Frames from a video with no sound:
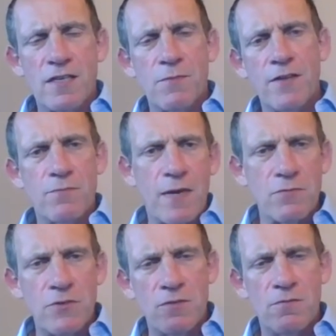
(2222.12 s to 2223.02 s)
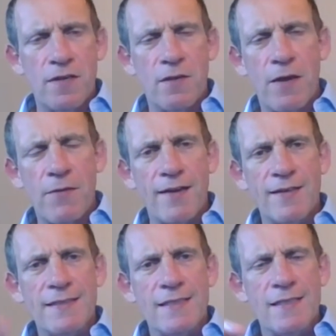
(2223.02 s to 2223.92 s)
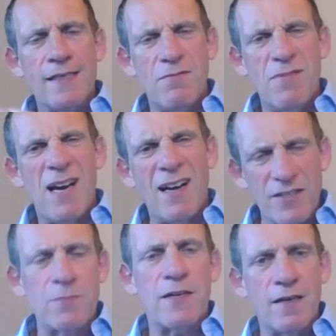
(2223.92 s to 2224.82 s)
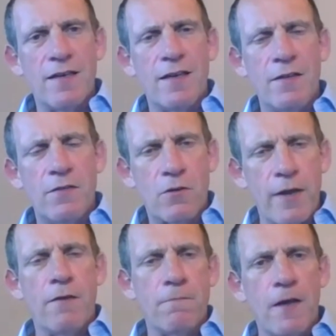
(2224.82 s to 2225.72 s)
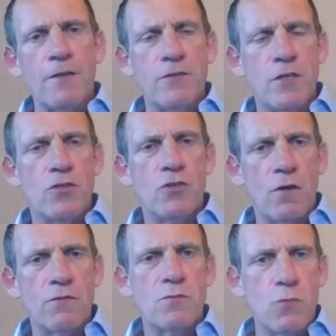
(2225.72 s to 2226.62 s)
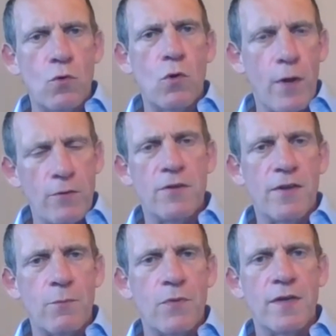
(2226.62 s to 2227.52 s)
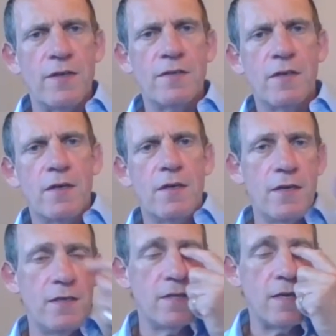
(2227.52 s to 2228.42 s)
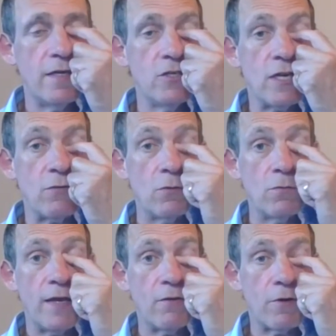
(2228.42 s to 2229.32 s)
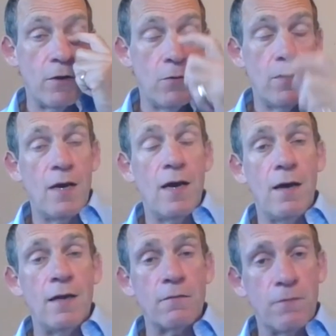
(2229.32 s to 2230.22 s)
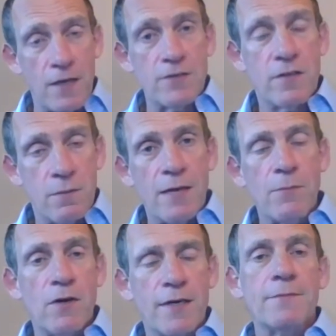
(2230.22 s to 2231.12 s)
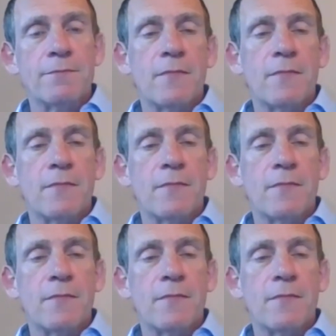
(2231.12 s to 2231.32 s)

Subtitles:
months? Perhaps we should think about that. Ultimately, the great advantage of small quoted companies is that, in general, they grow a little faster than the main market.